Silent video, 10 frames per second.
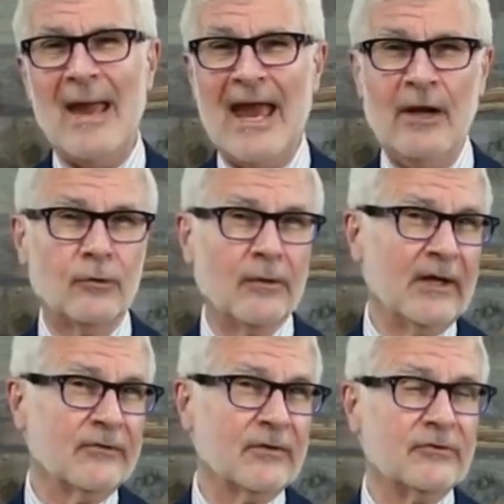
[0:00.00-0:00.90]
bad
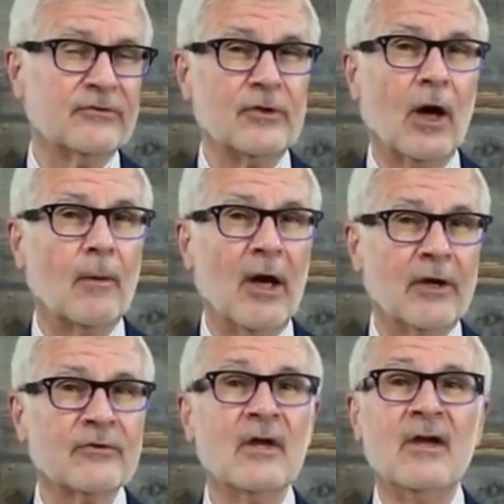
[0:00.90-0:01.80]
drinks at
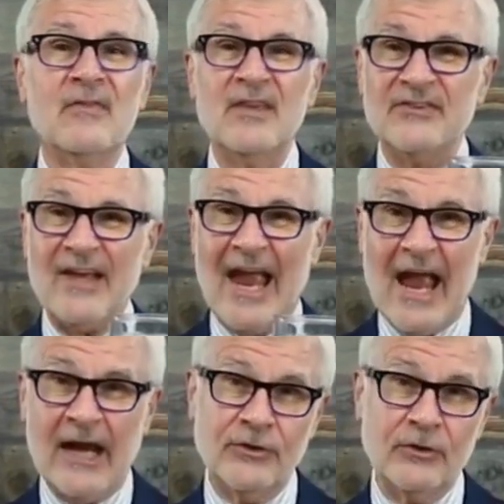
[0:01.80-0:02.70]
Starbucks that's
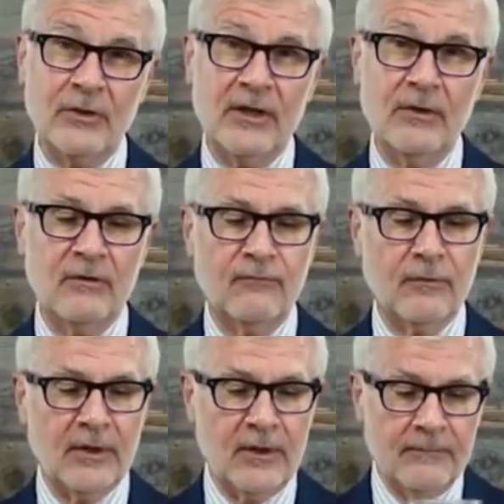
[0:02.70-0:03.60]
actually good
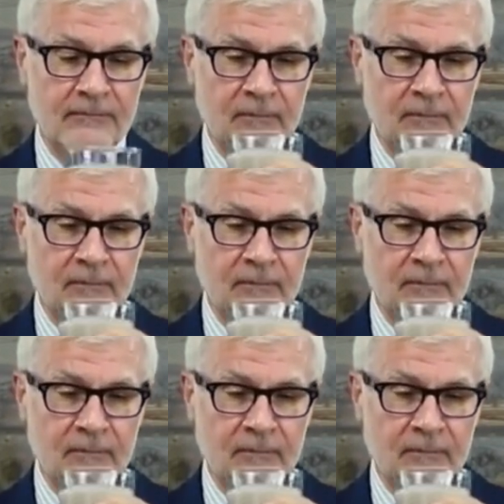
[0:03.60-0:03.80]
for you.